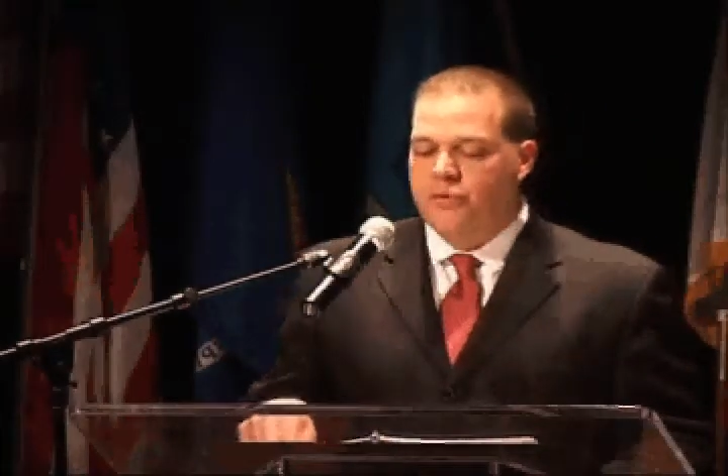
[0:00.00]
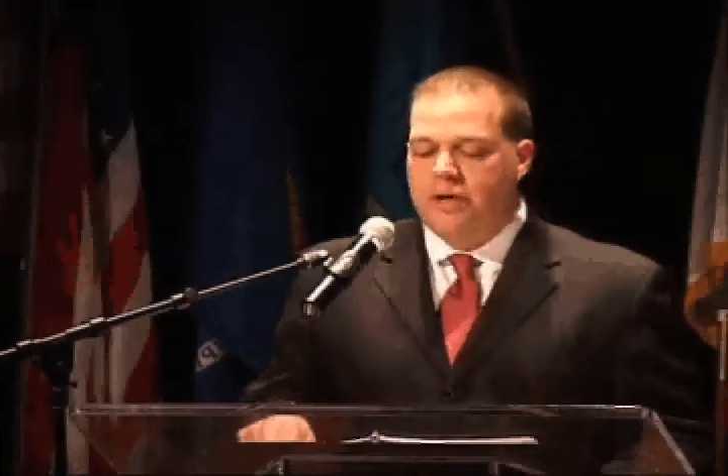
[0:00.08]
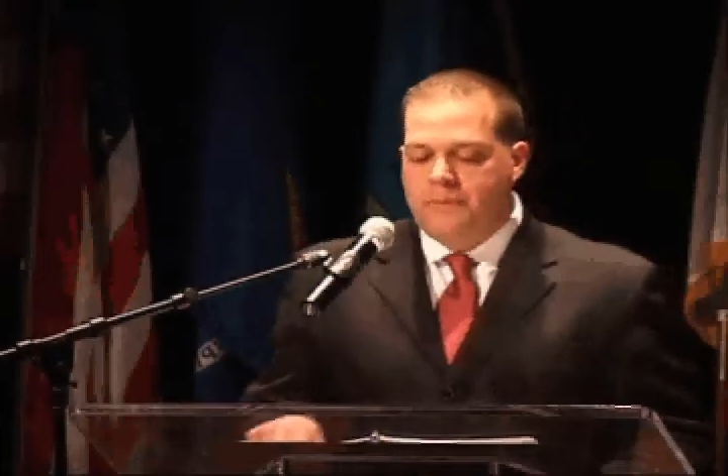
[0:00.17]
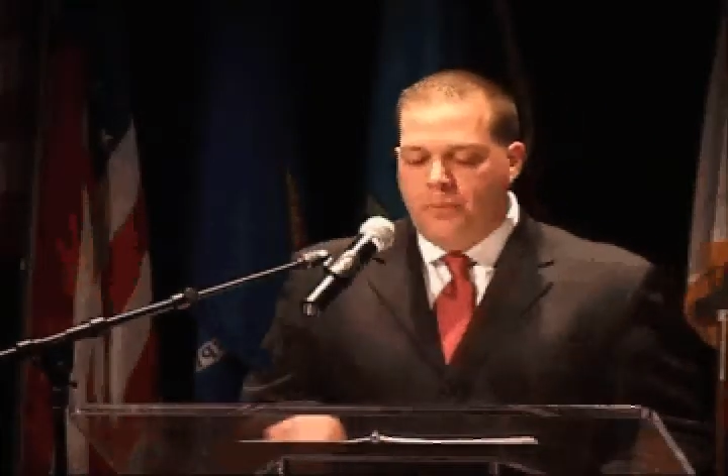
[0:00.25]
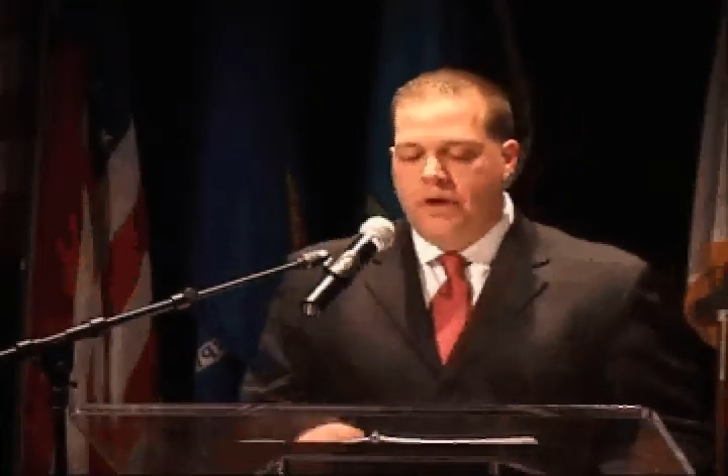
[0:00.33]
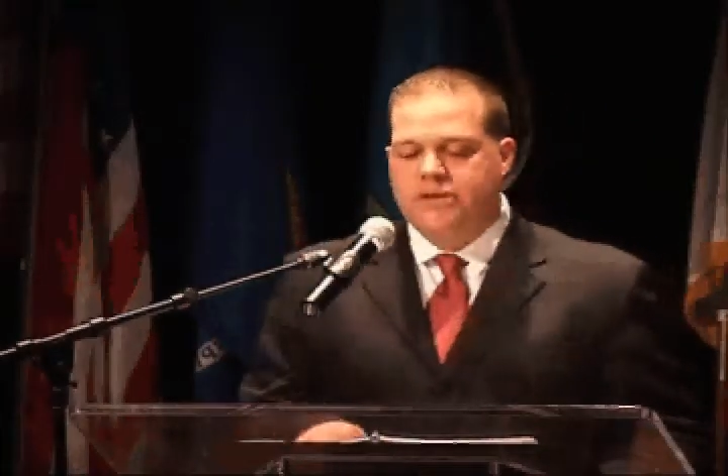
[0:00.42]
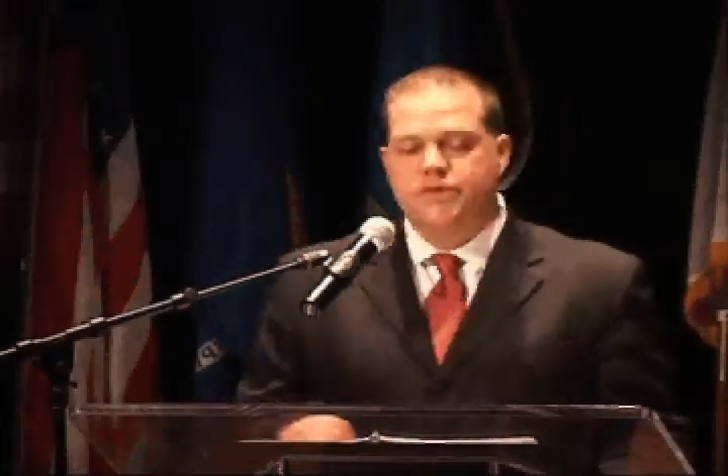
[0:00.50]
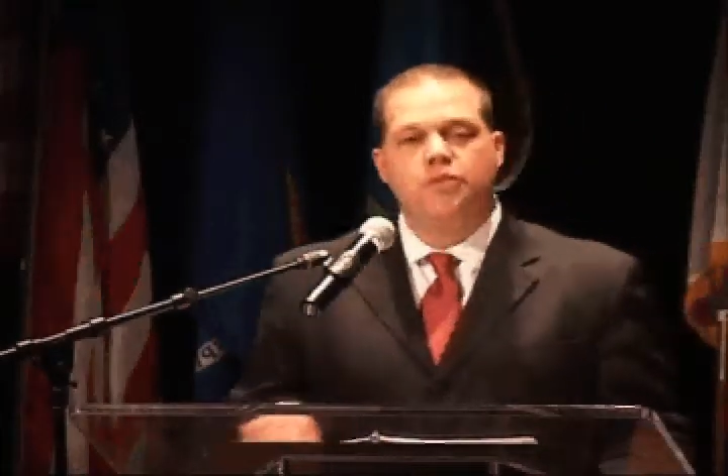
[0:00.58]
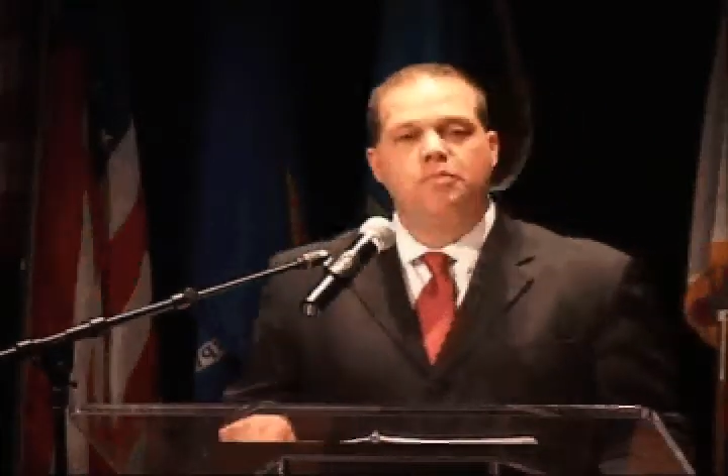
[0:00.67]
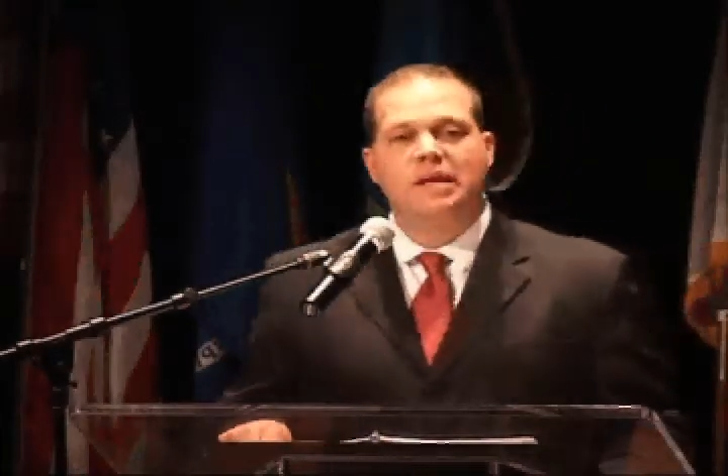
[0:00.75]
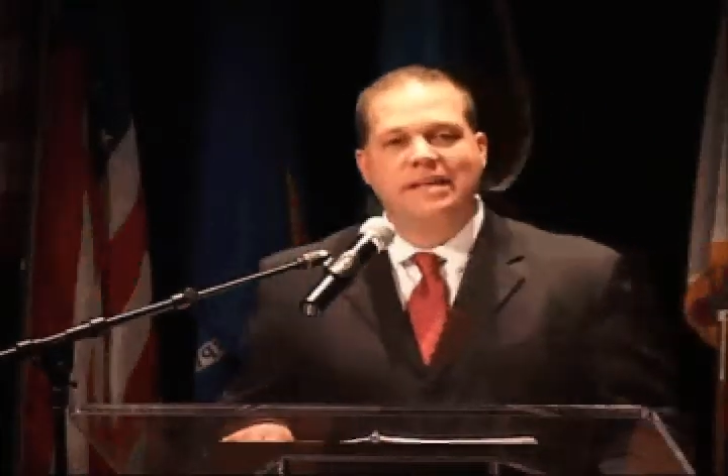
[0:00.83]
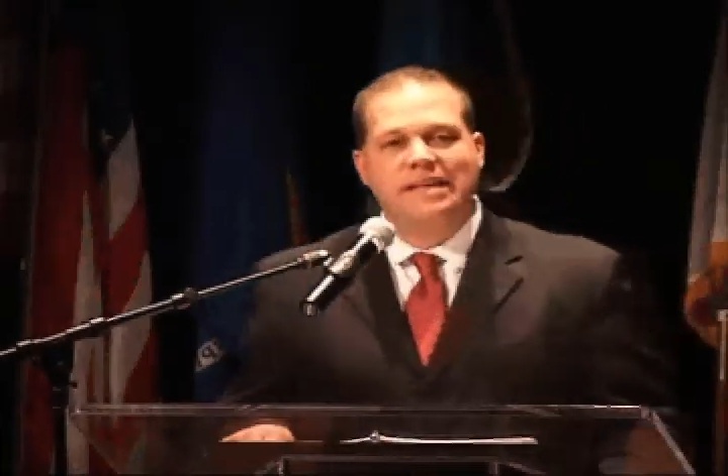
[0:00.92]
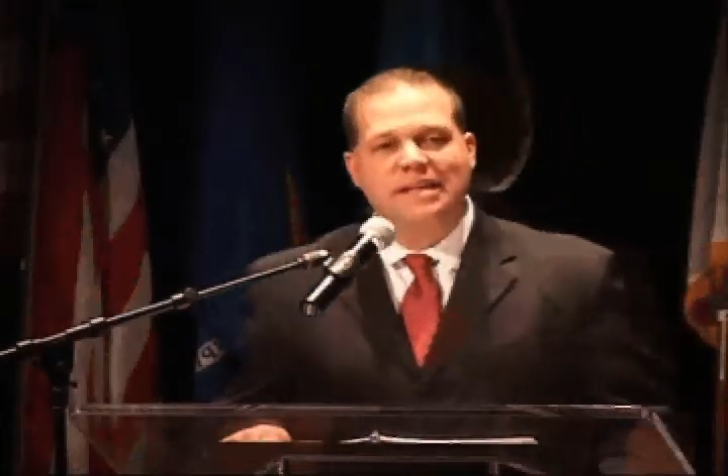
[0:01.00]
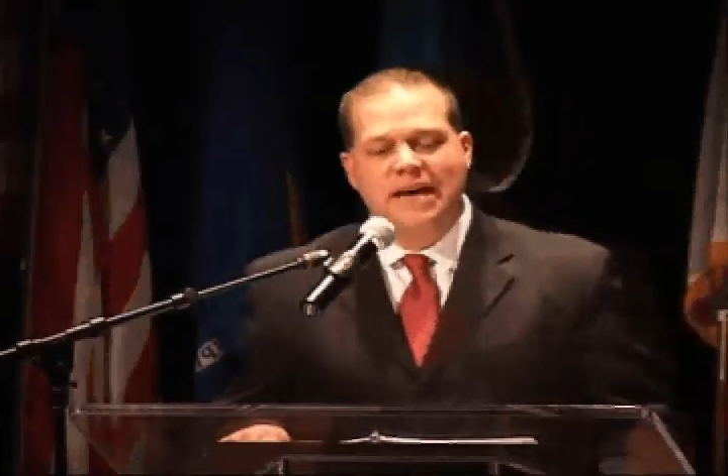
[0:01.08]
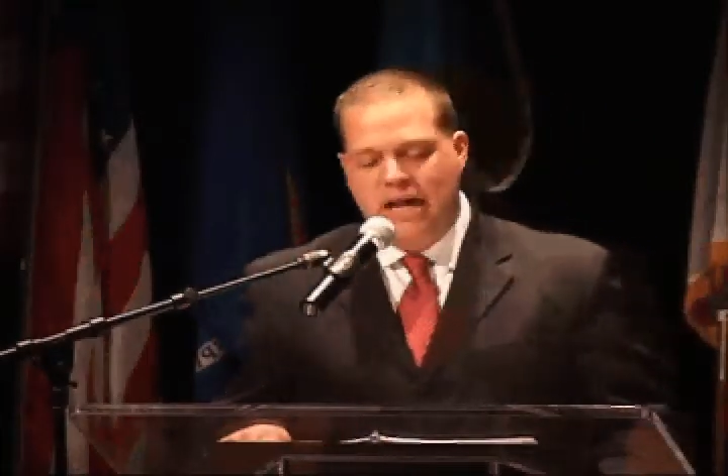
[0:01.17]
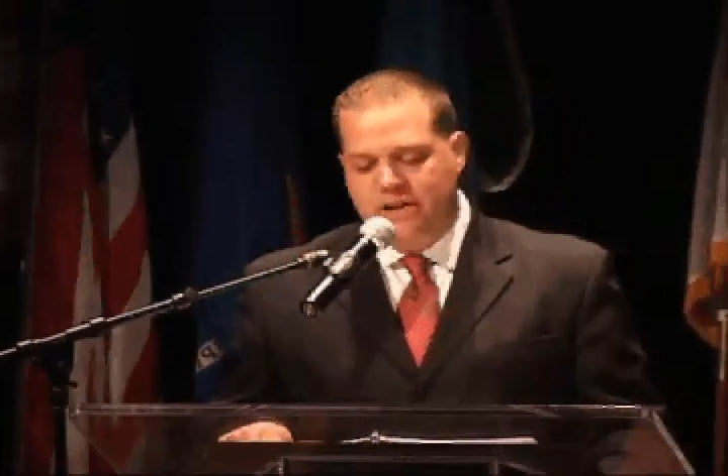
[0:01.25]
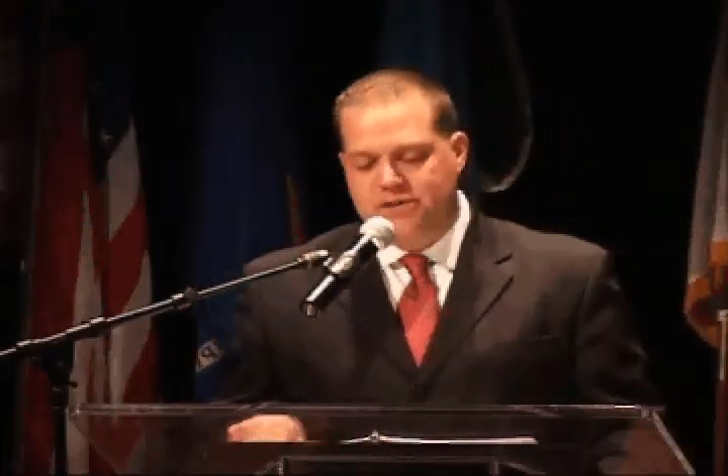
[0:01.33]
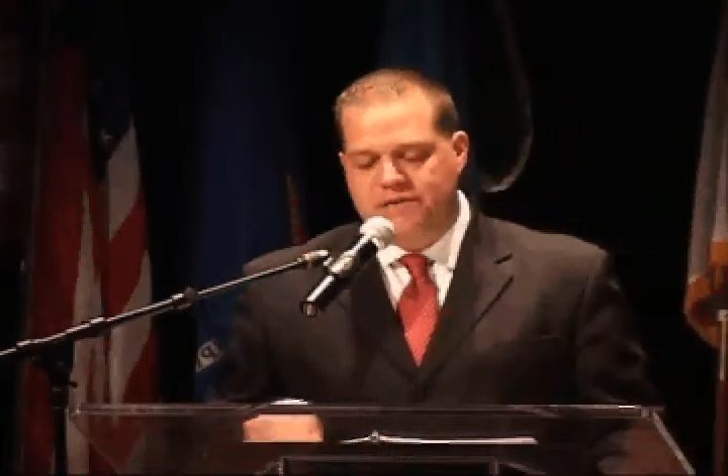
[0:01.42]
$3.2 million
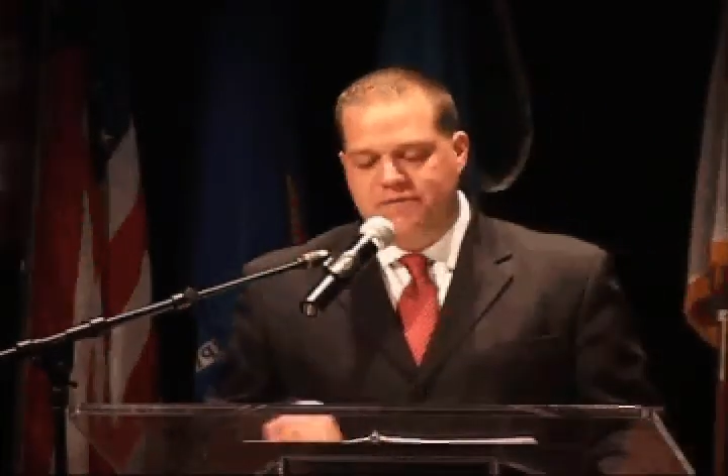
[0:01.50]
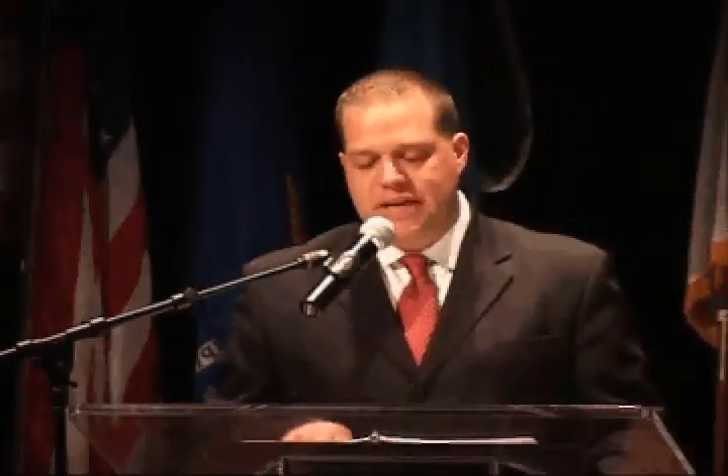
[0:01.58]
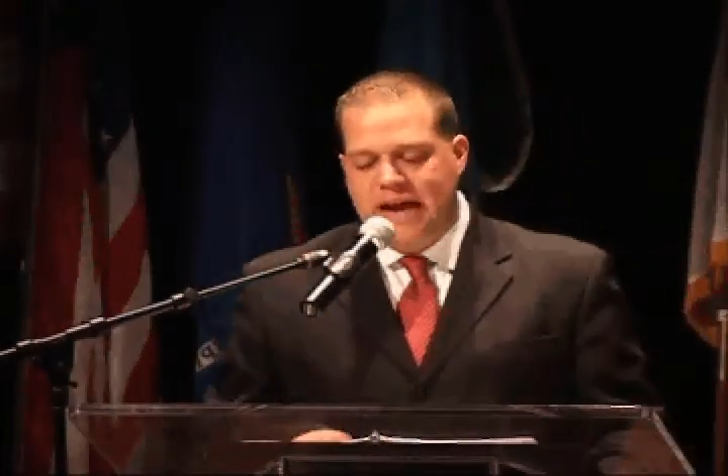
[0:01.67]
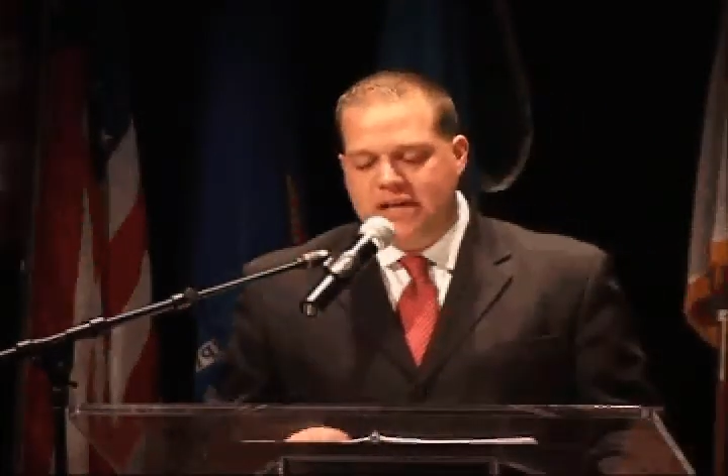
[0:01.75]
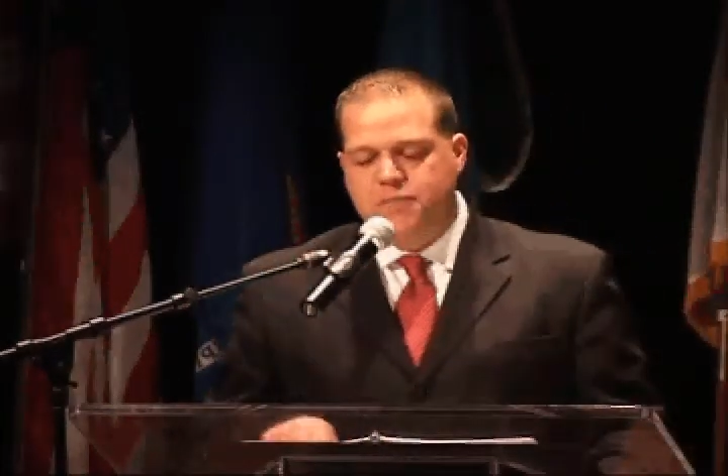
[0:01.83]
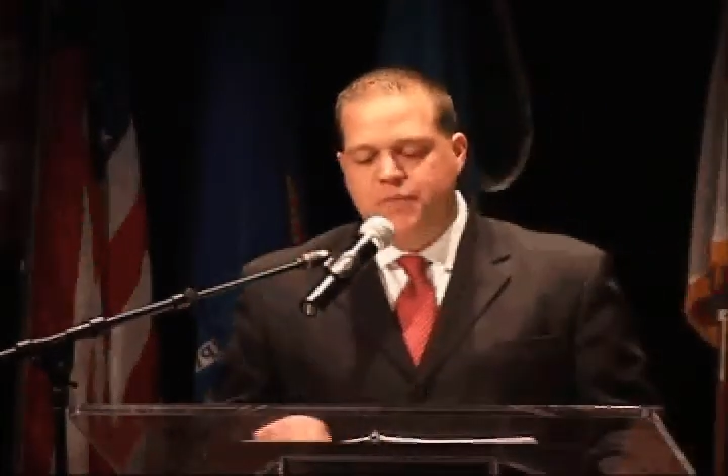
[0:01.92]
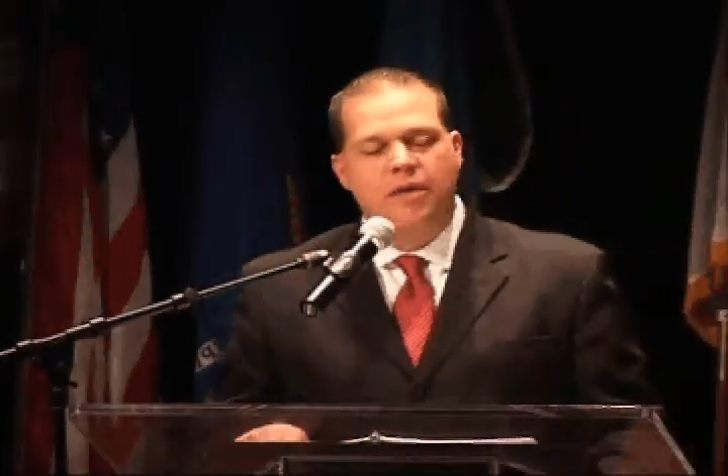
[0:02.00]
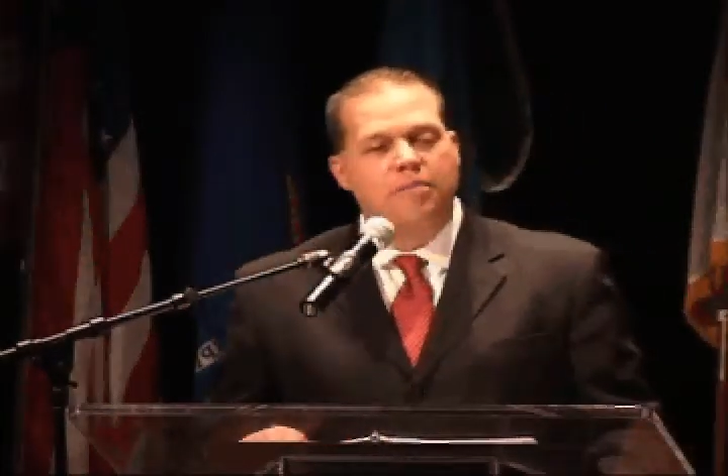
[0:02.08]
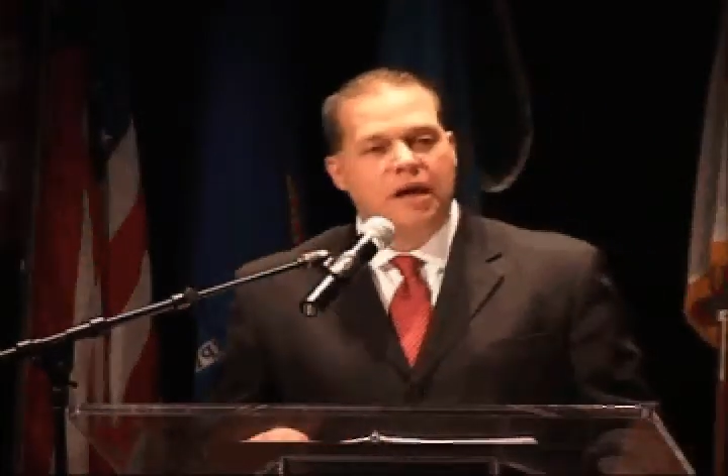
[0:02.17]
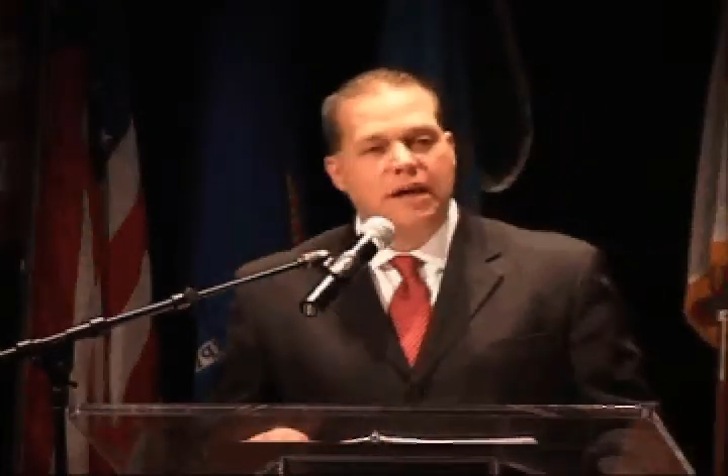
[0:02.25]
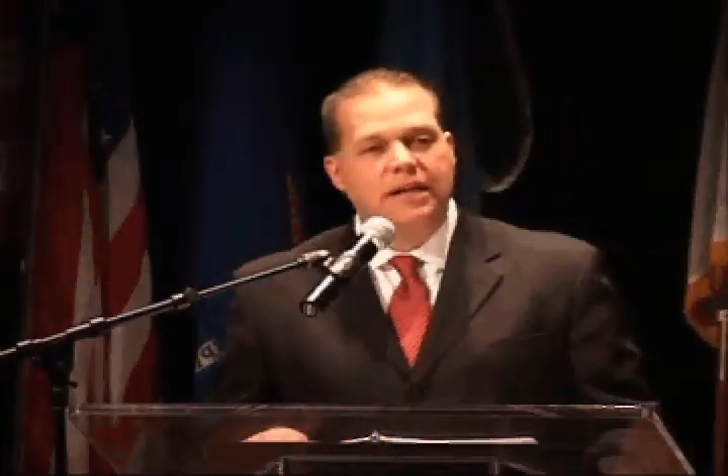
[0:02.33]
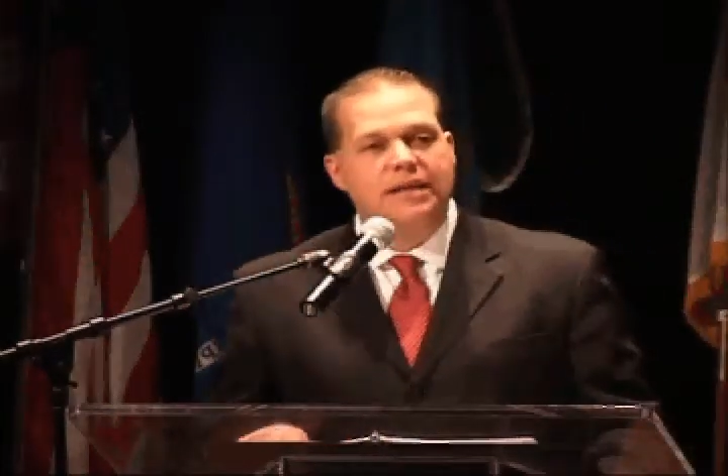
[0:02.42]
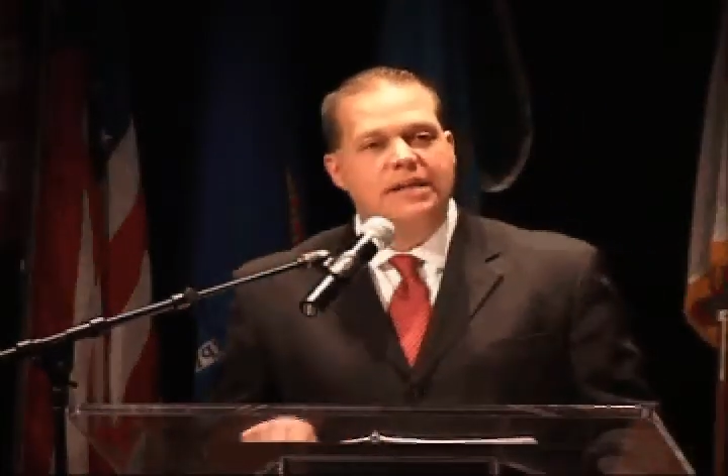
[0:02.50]
of taxpayer money